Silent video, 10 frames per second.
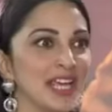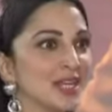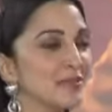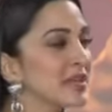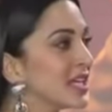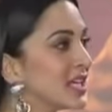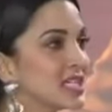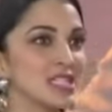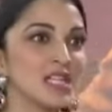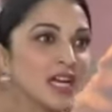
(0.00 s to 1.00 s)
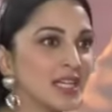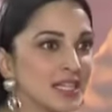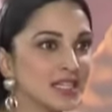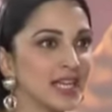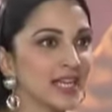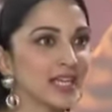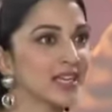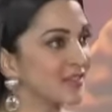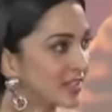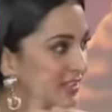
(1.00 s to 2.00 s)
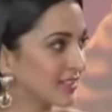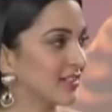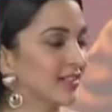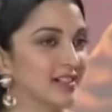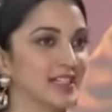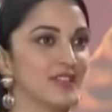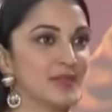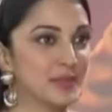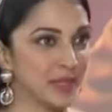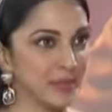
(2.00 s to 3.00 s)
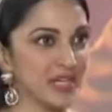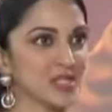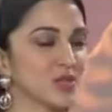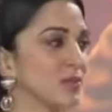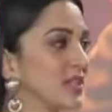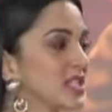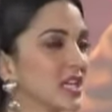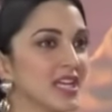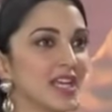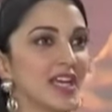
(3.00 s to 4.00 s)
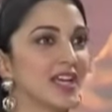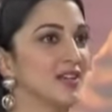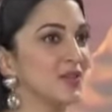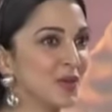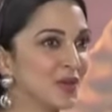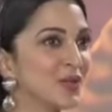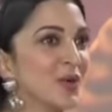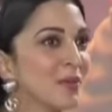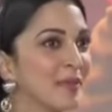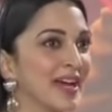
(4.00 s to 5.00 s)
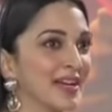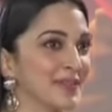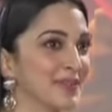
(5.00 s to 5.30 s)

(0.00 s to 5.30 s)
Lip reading: Take me, he's done it like even even Prem Master told me. He said, don't go by